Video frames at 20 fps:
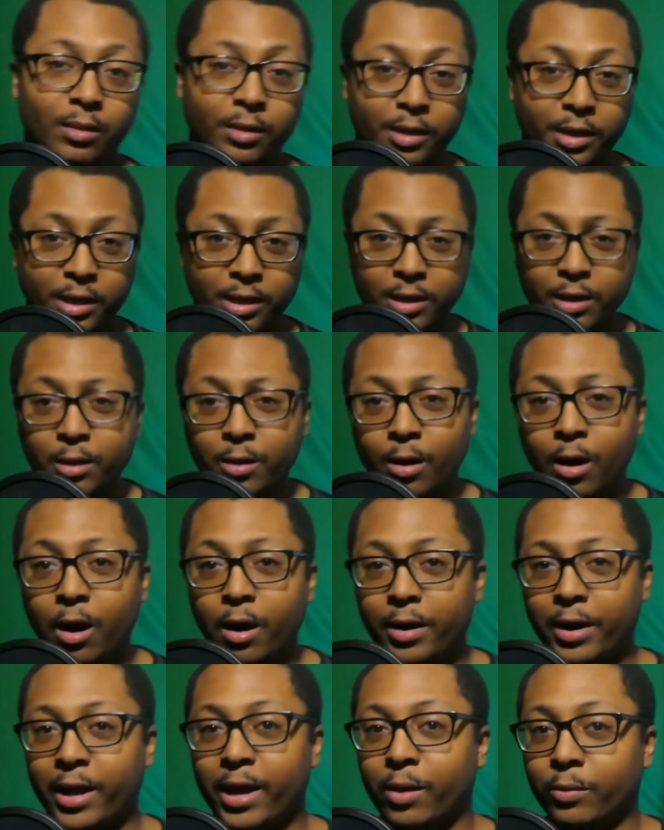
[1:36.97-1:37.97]
Eat your heart
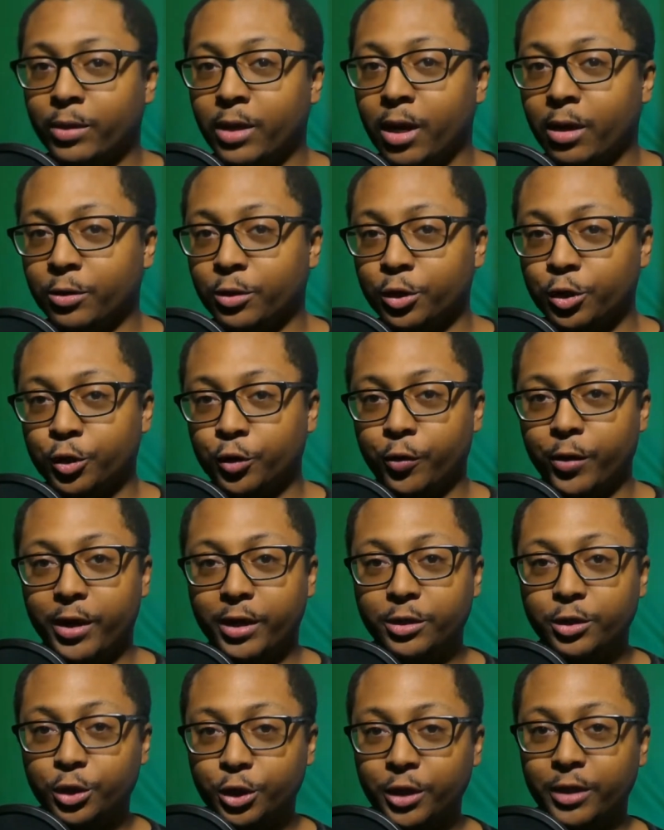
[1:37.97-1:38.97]
out, Doctor
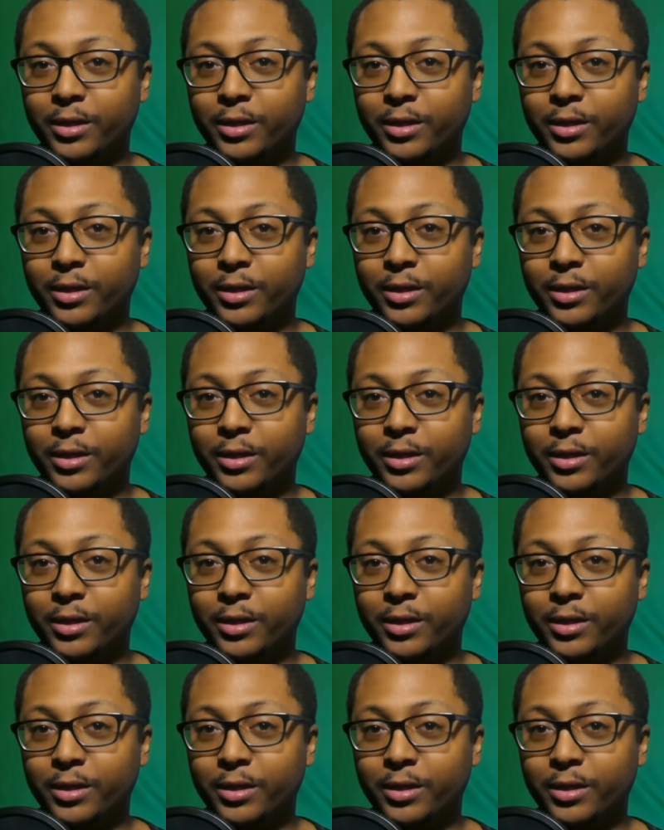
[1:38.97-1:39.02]
Strange.